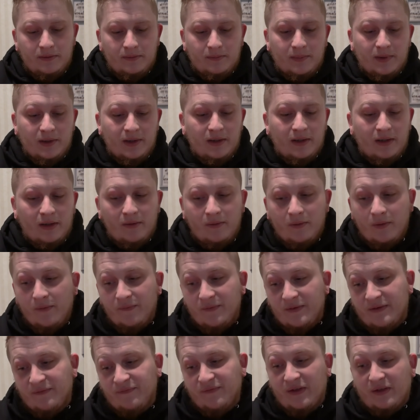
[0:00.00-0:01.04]
But I don't know if
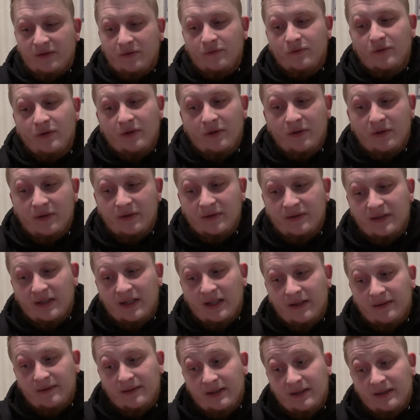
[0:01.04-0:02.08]
it's effect or trigger, because
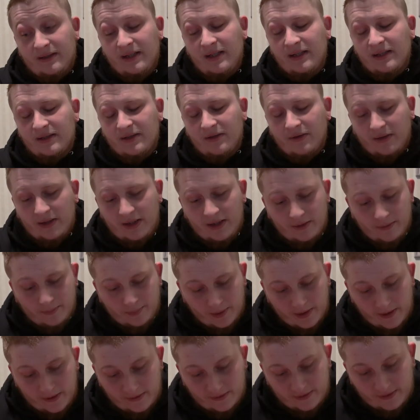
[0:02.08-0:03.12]
I think it's during either
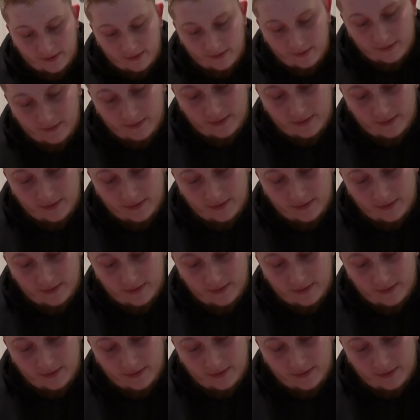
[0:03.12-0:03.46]
player's turn,